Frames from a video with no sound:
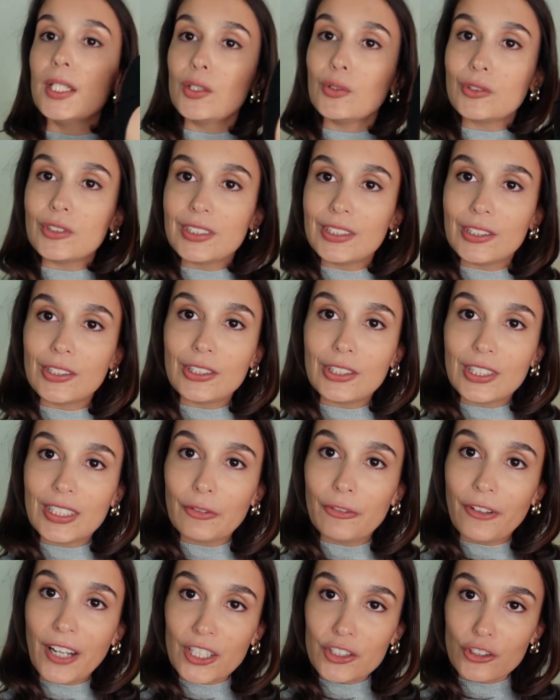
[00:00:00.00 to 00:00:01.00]
you'll still look
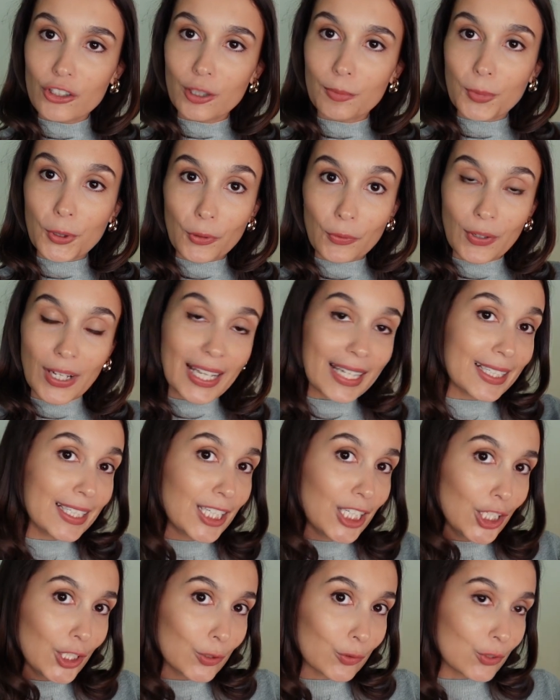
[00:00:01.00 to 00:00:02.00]
fashionable and
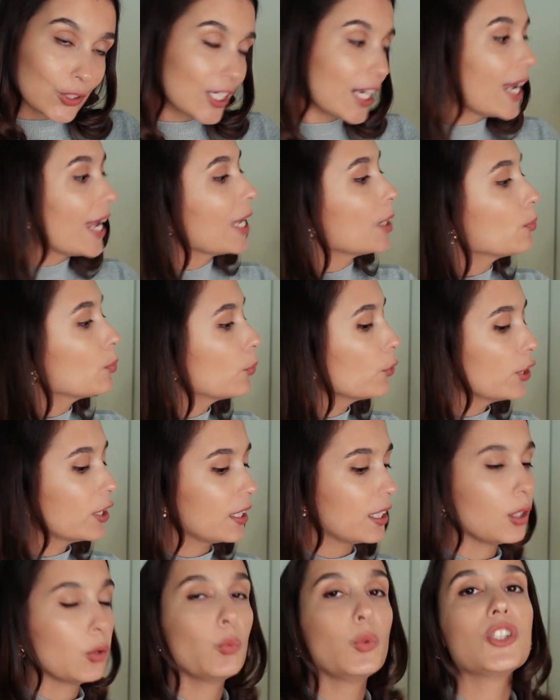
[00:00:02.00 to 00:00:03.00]
cute and
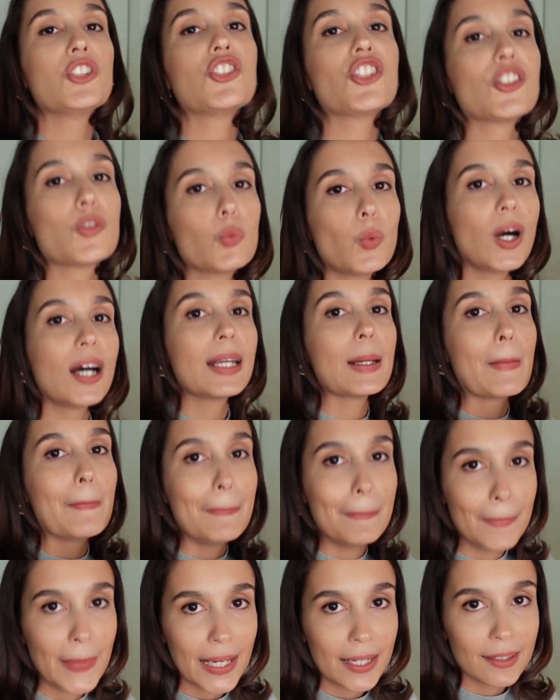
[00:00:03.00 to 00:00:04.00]
pretty, which is what
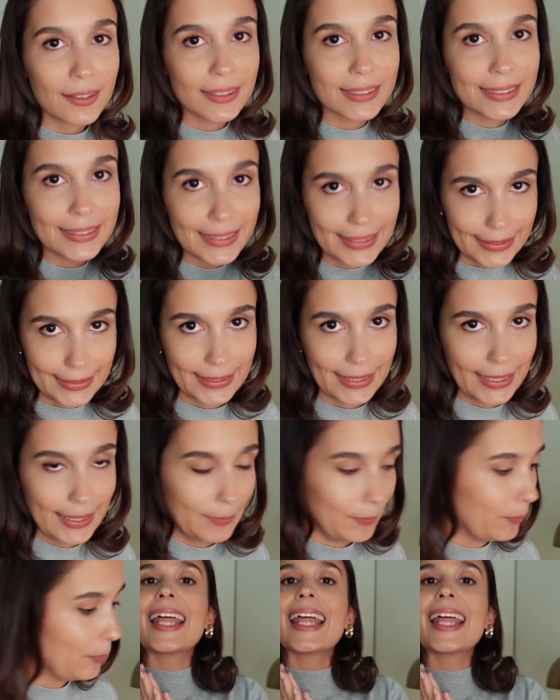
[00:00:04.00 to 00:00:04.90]
matters, isn't it?